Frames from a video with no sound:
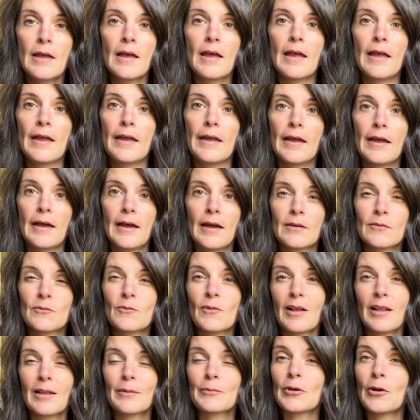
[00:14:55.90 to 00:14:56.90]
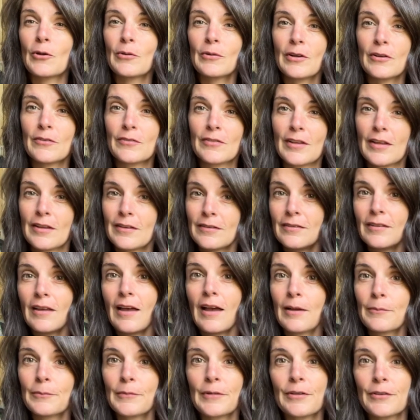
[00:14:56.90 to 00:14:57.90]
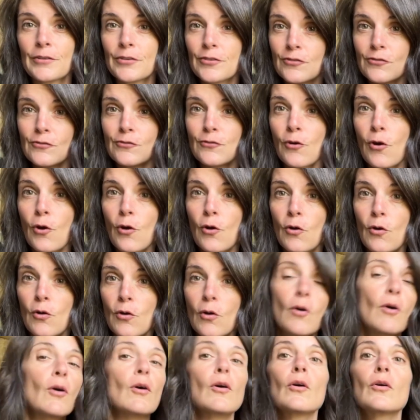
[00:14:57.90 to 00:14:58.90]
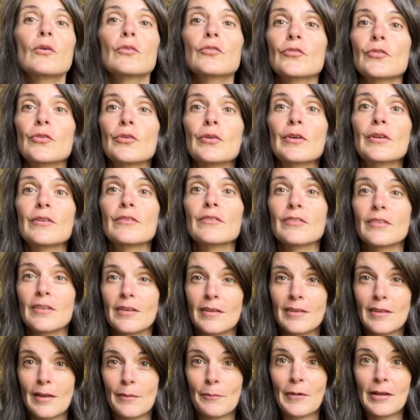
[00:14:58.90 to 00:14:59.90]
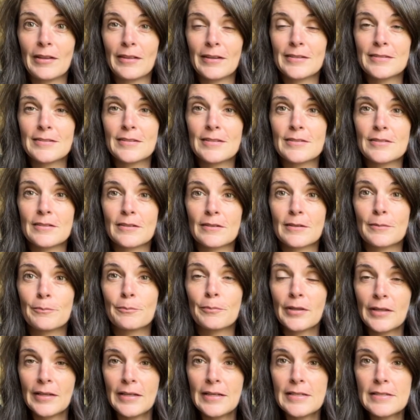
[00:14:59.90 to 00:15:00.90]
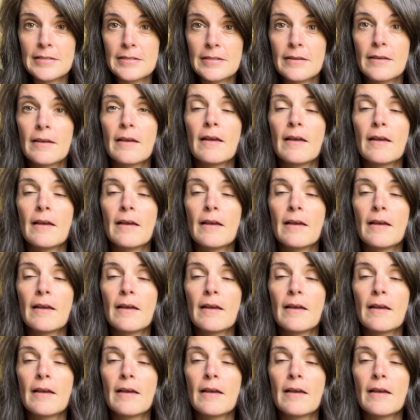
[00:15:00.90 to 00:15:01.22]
And while I'm going over this, I'm going to scroll so you can see that my listings are complete.